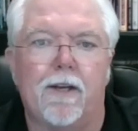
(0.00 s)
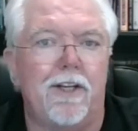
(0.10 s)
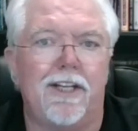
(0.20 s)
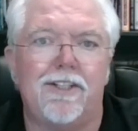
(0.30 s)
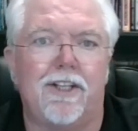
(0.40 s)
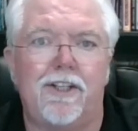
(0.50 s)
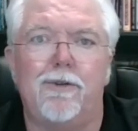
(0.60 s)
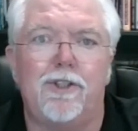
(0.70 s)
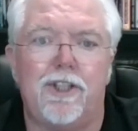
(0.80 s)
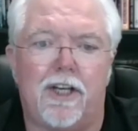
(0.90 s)
doesn't
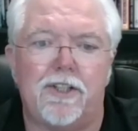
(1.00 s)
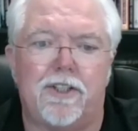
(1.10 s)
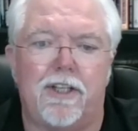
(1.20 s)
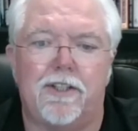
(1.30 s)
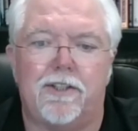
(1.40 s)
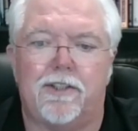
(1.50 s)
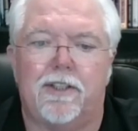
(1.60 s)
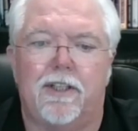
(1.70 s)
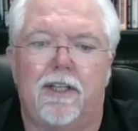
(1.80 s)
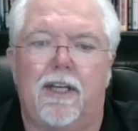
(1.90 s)
do
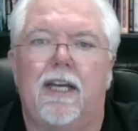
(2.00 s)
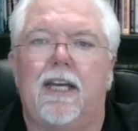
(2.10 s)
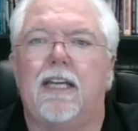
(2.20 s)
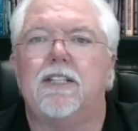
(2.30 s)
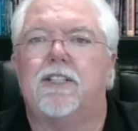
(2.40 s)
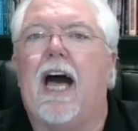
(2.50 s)
justice as